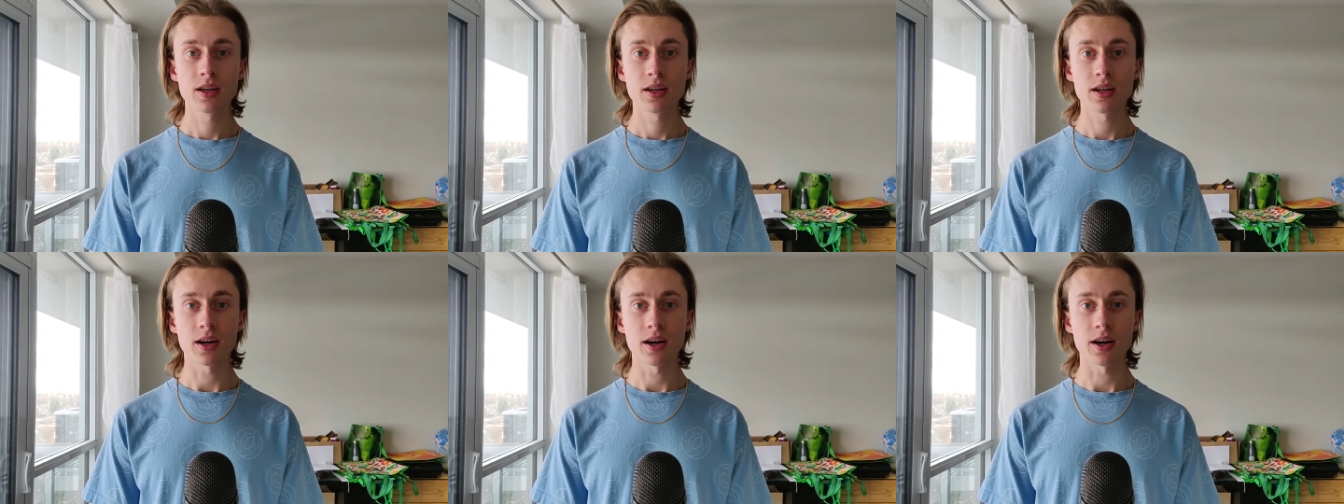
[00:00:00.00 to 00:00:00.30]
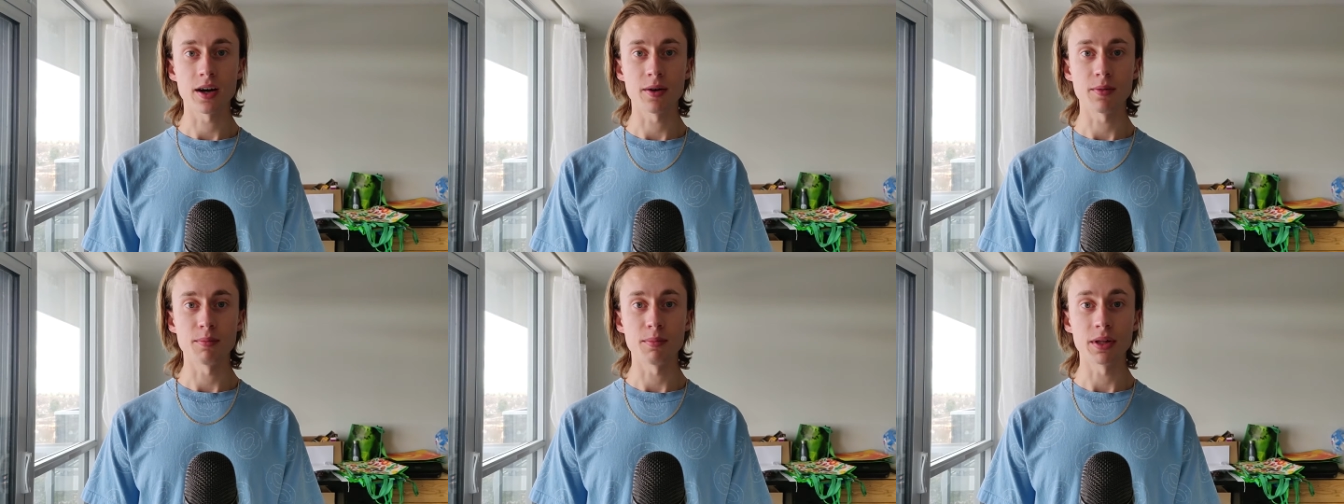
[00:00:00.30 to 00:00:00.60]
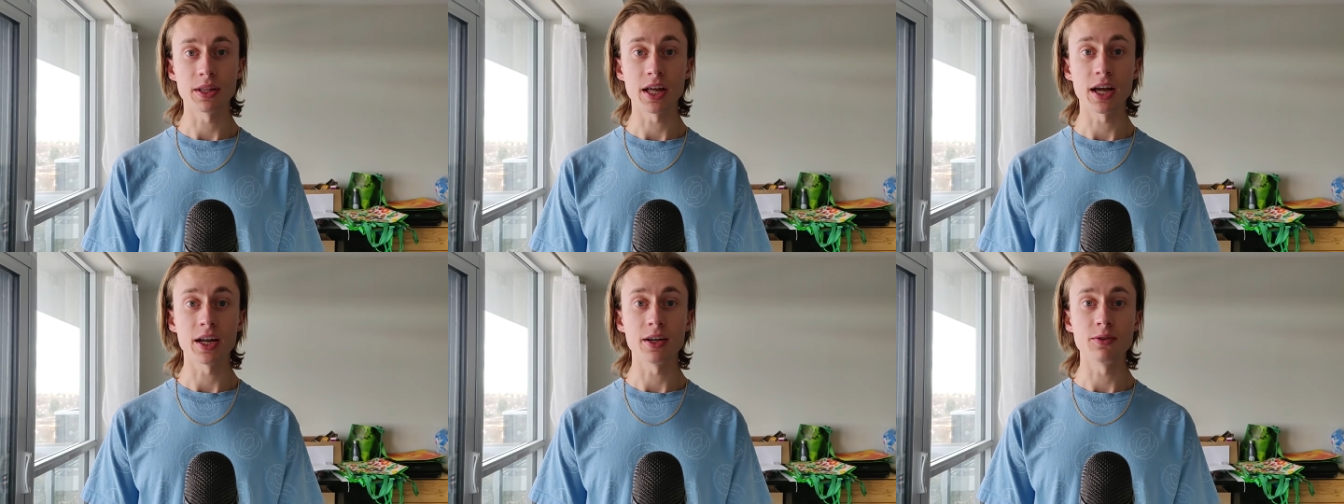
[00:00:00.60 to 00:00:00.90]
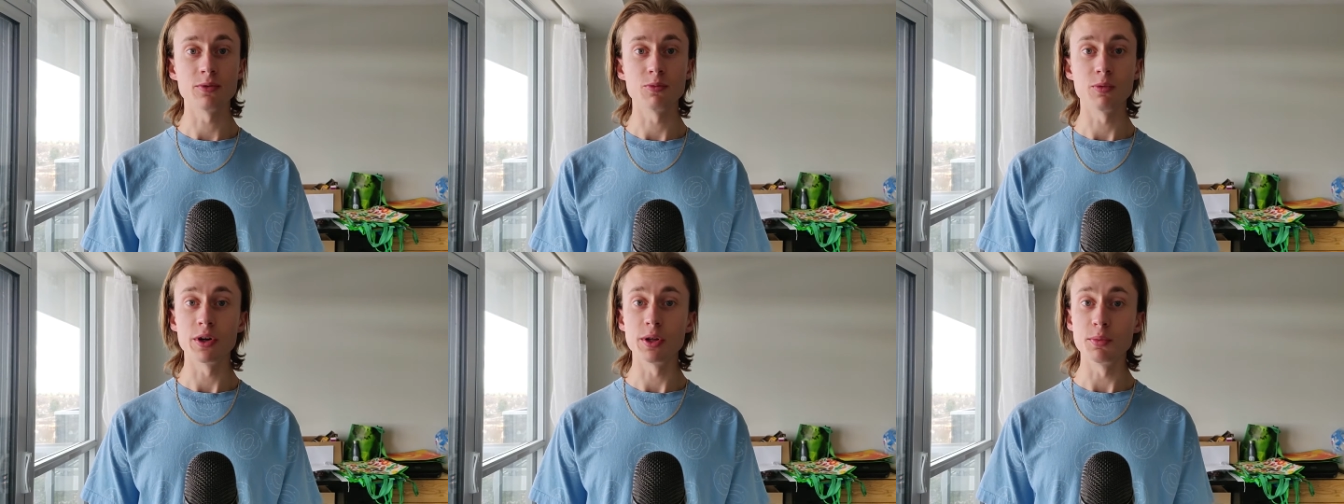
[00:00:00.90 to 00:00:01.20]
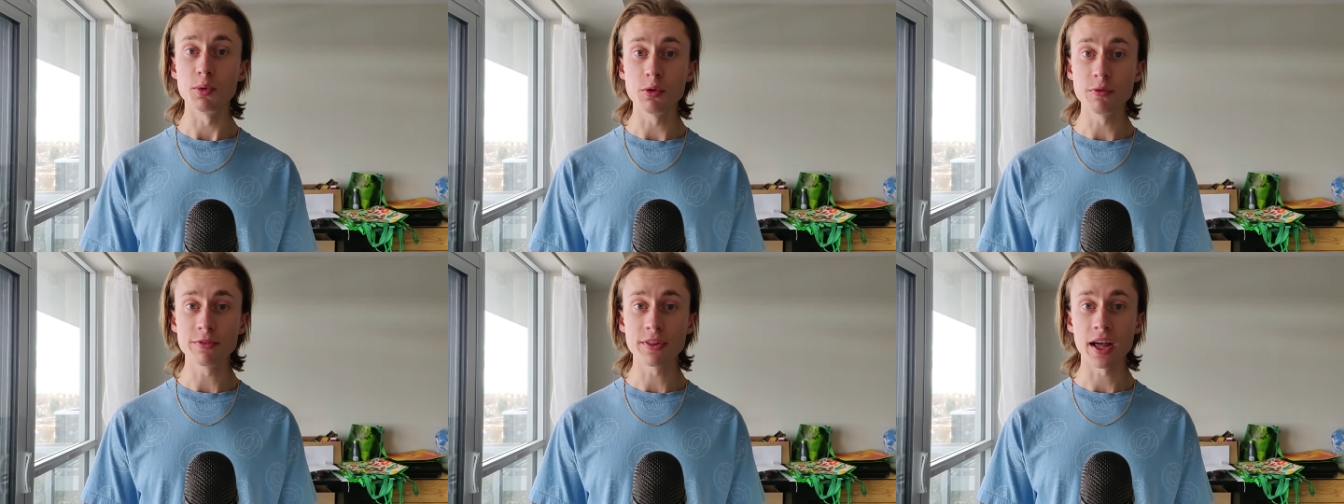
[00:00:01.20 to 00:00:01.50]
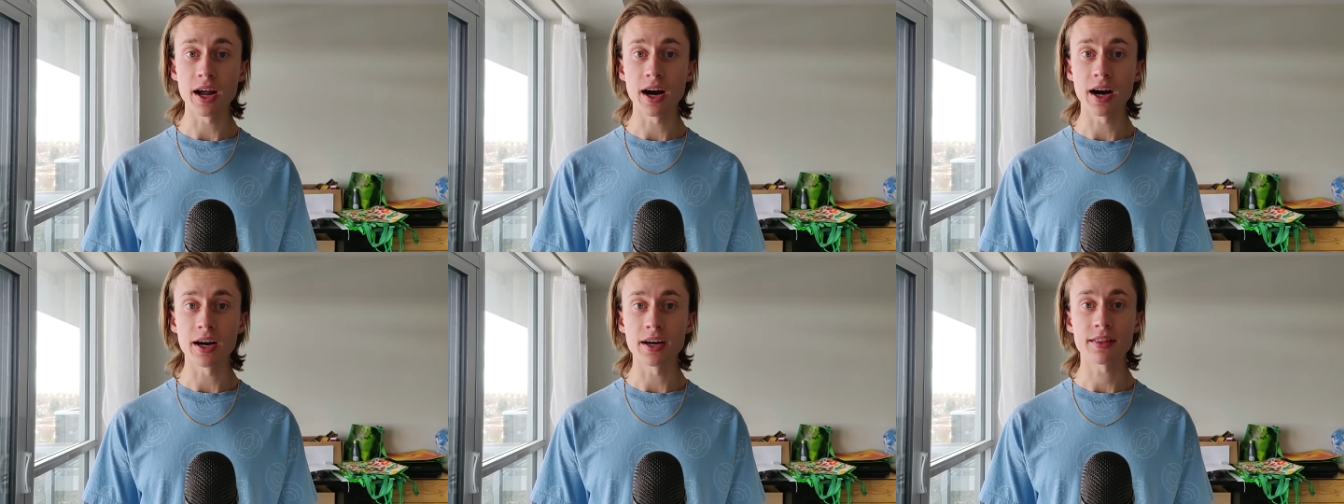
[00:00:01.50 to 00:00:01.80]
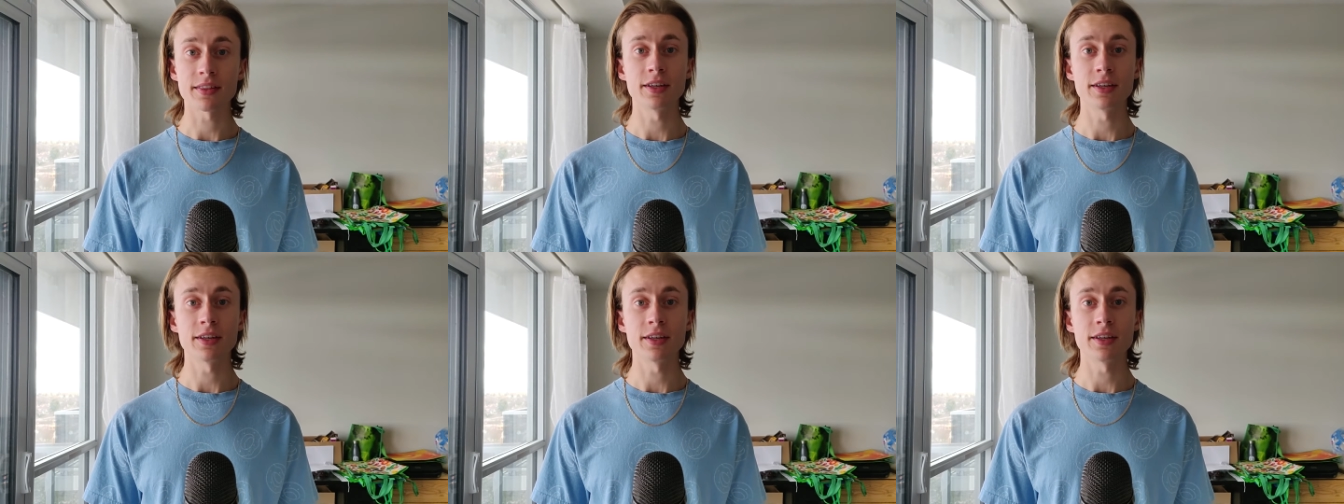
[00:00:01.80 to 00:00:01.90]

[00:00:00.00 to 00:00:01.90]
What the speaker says: But then when he moved there,